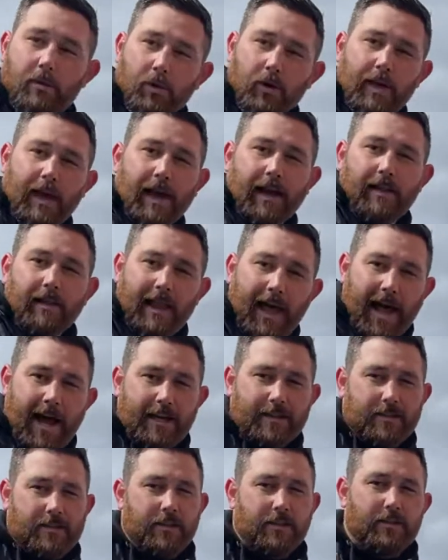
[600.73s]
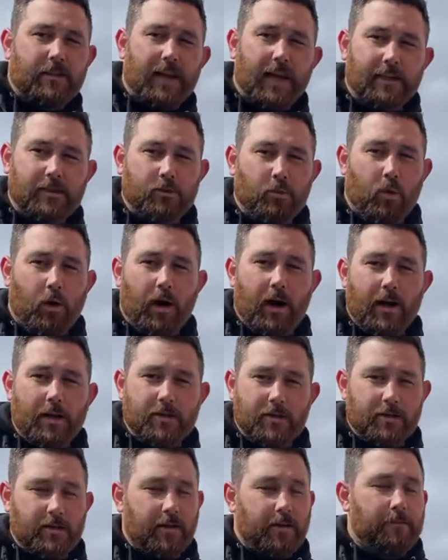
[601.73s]
kind of last your next
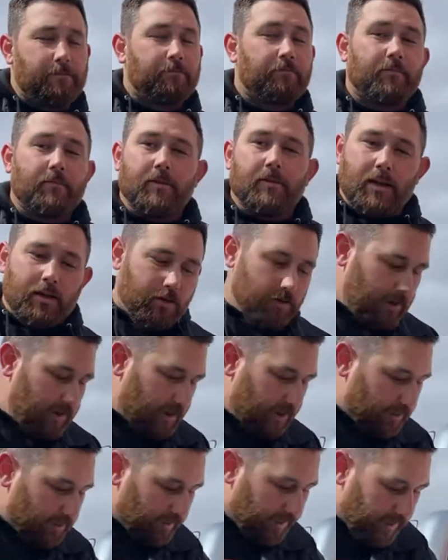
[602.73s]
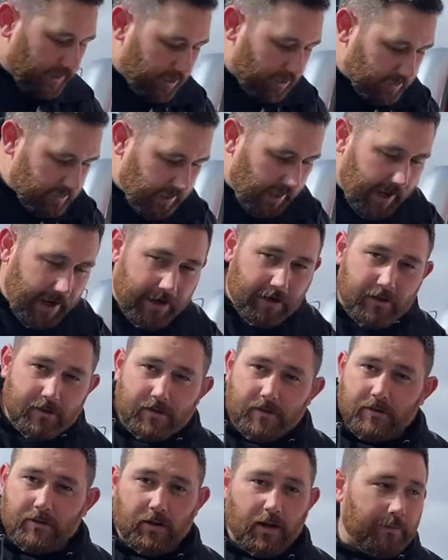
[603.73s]
wash then you can clean your tires,
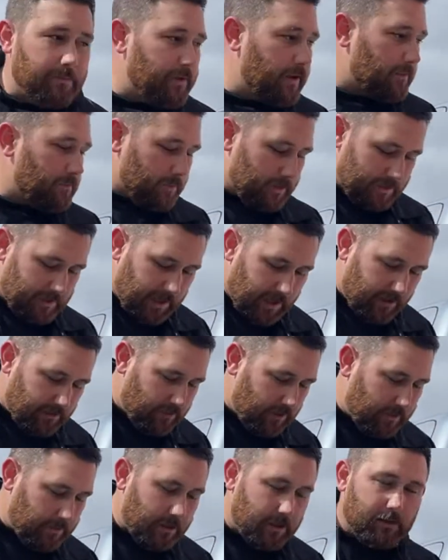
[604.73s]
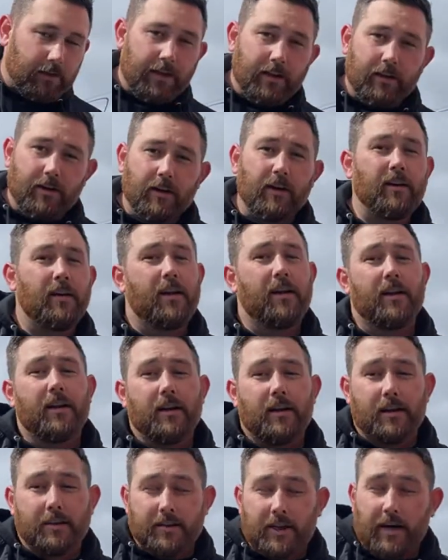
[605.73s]
scrub them with tire and rubber cleaner,
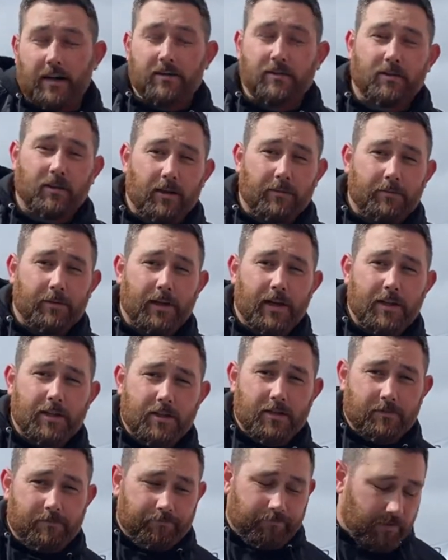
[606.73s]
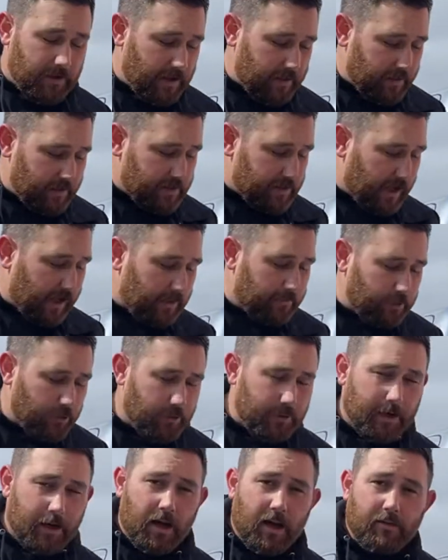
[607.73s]
a tire scrub brush, get the tire
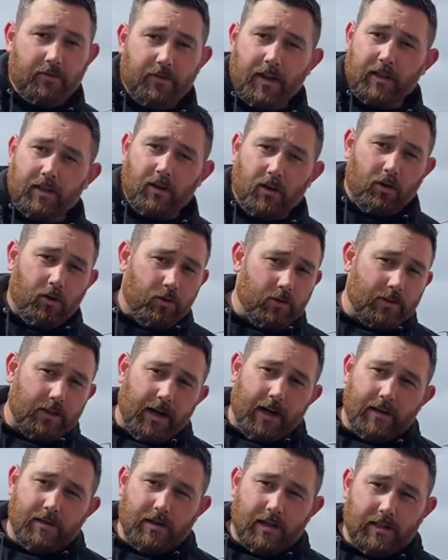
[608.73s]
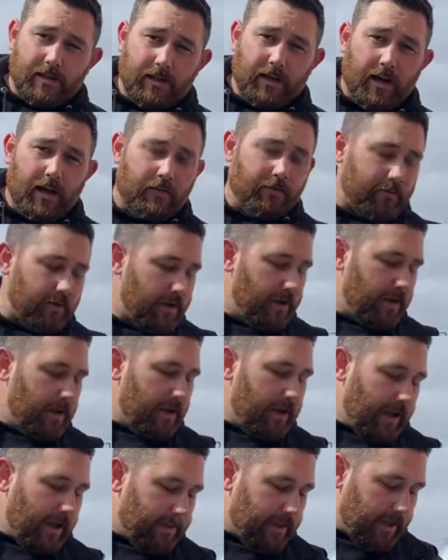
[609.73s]
blooming off, get the old tire dressing off,
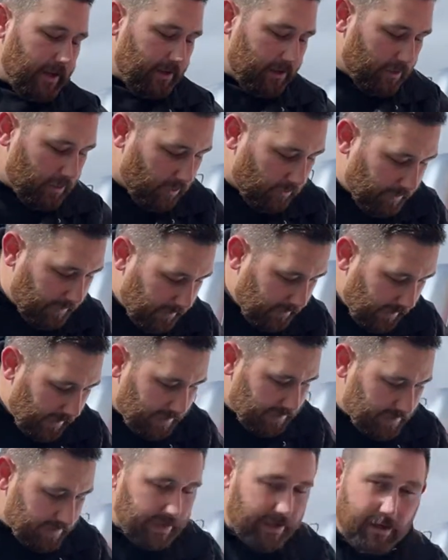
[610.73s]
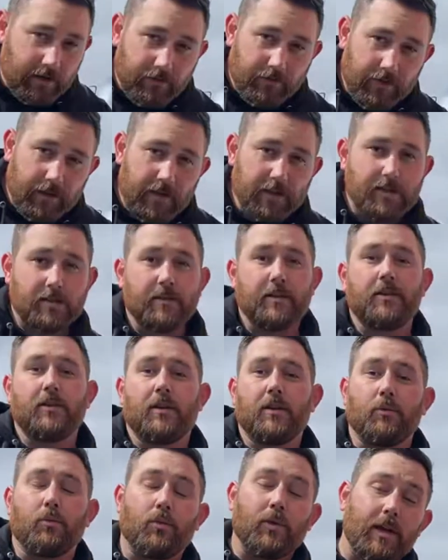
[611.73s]
and then it'll be a nice naked finish and you
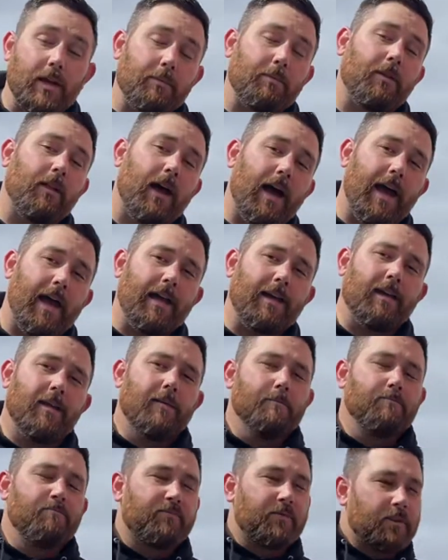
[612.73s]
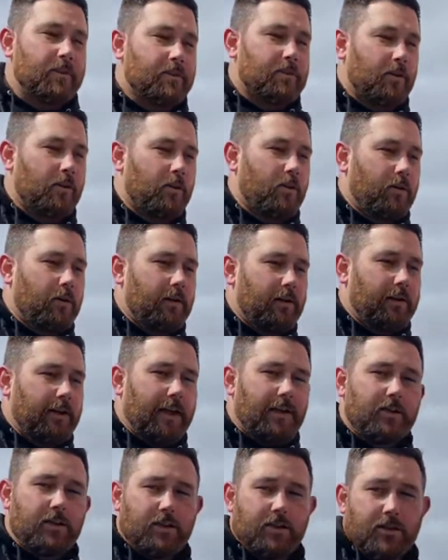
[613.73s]
can reapply it. So, and
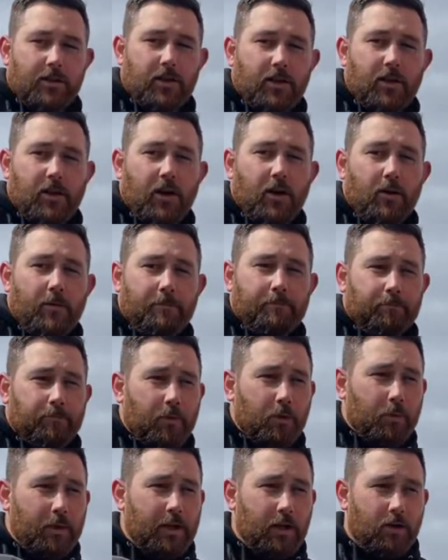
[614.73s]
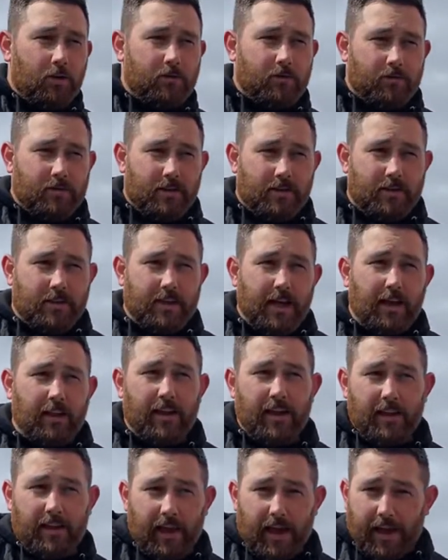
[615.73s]
just so you know, we don't sell
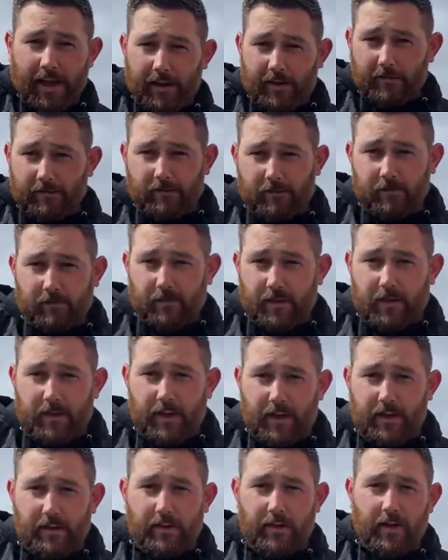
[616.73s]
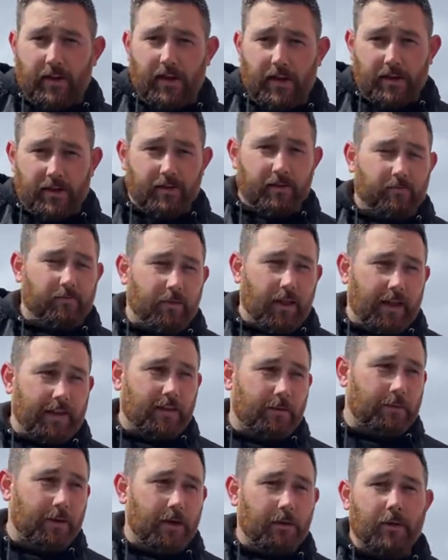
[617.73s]
it like in like the
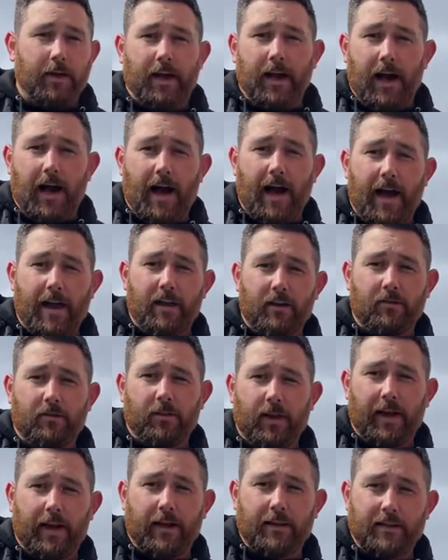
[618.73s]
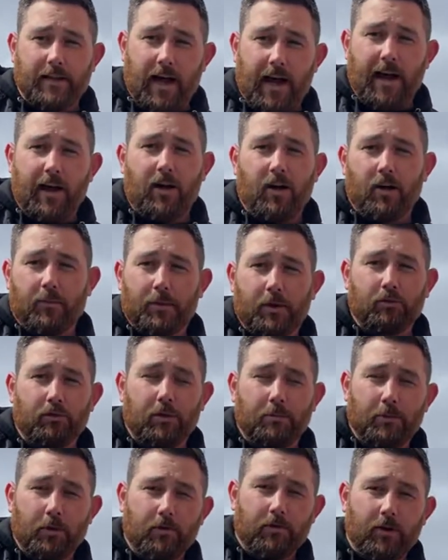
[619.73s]
public eye of like a tire armor
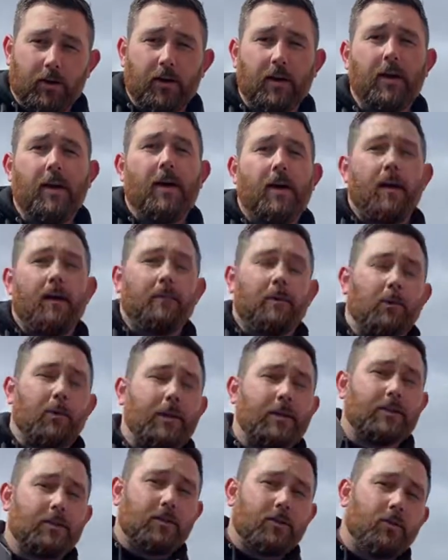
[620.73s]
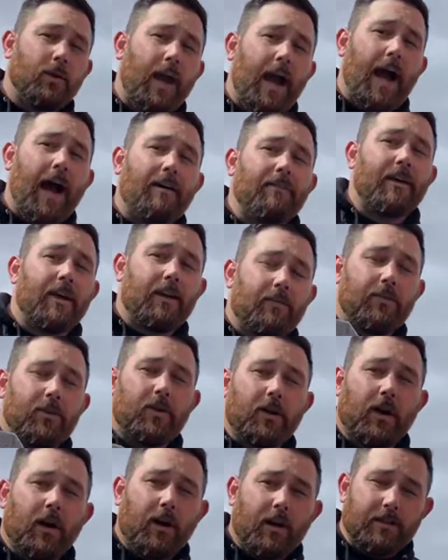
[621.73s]
remover, but we do have it if you
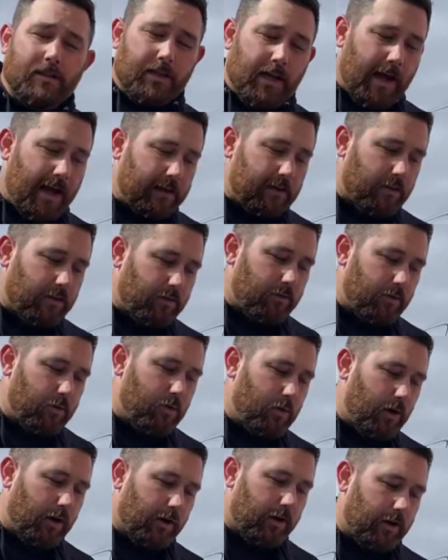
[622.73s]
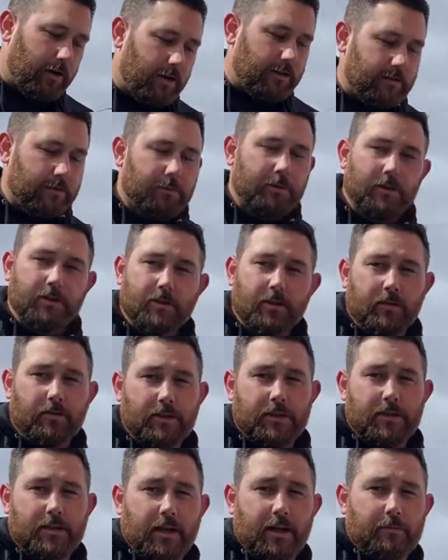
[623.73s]
contact through our customer
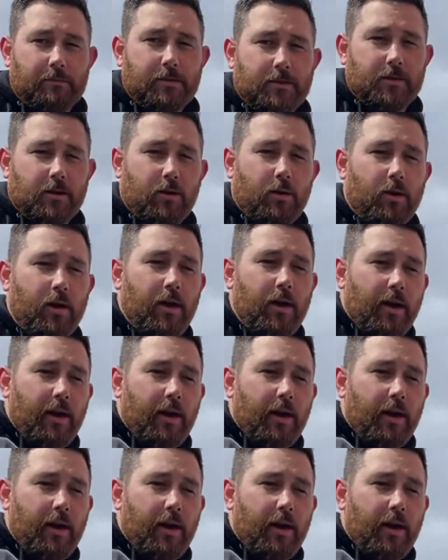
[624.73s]
service team. So